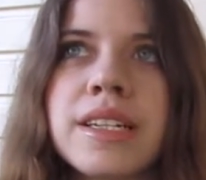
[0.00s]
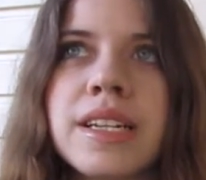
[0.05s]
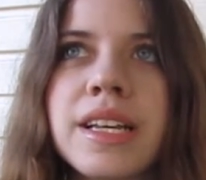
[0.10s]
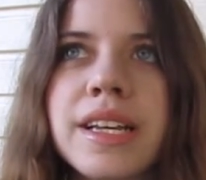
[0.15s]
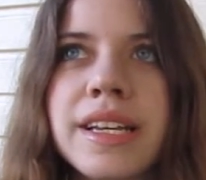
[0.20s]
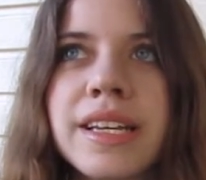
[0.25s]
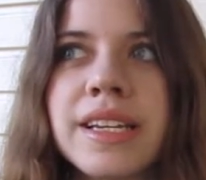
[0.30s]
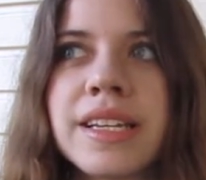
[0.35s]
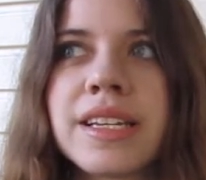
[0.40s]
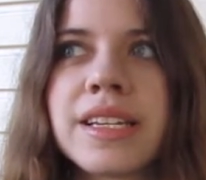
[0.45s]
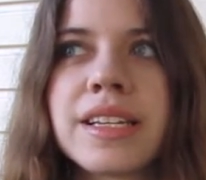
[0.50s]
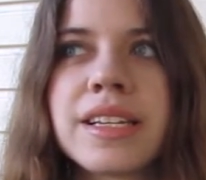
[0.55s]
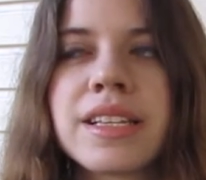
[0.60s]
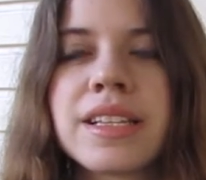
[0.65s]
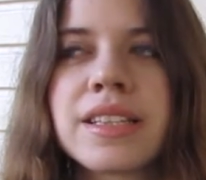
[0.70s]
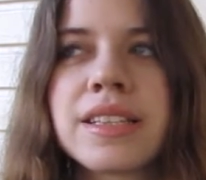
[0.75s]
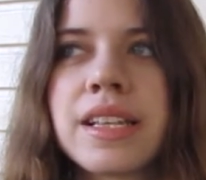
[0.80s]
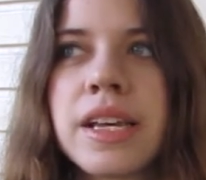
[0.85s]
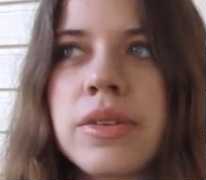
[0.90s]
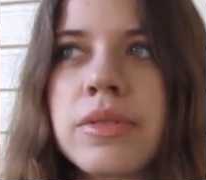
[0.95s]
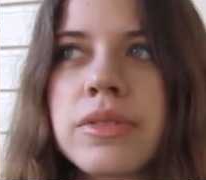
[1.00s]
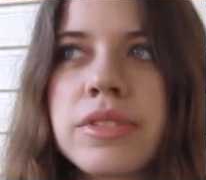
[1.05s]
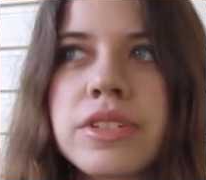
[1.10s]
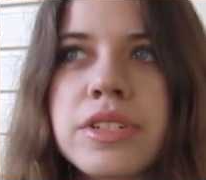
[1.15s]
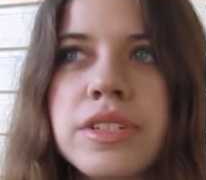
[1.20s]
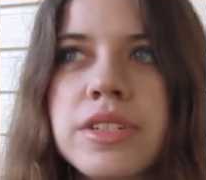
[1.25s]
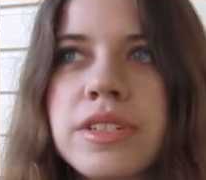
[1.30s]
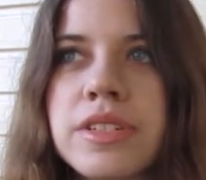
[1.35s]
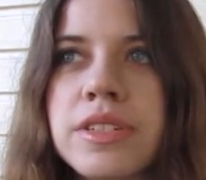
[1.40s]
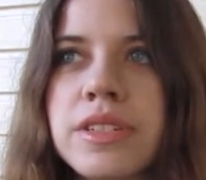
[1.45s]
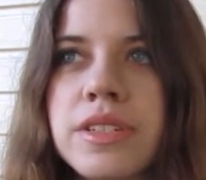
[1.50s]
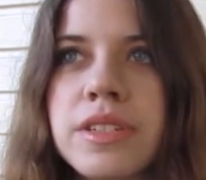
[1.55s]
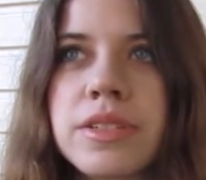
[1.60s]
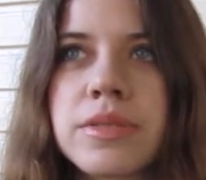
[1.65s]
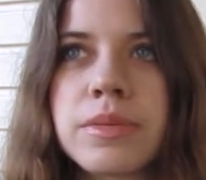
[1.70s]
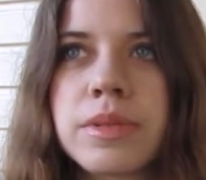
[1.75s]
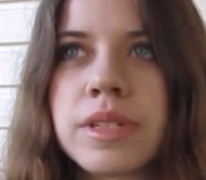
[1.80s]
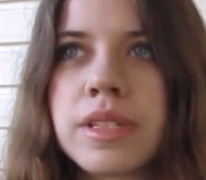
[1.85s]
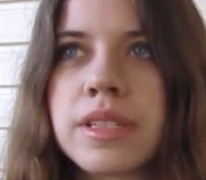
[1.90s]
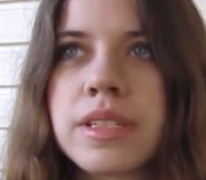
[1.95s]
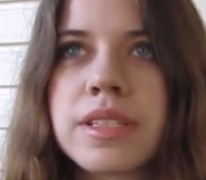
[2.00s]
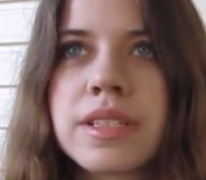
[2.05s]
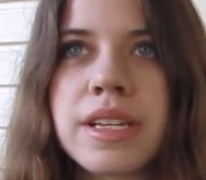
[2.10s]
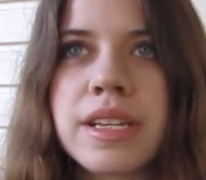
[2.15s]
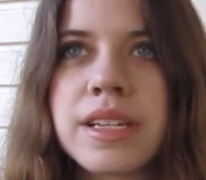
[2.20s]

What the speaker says: Like, they were just the sweetest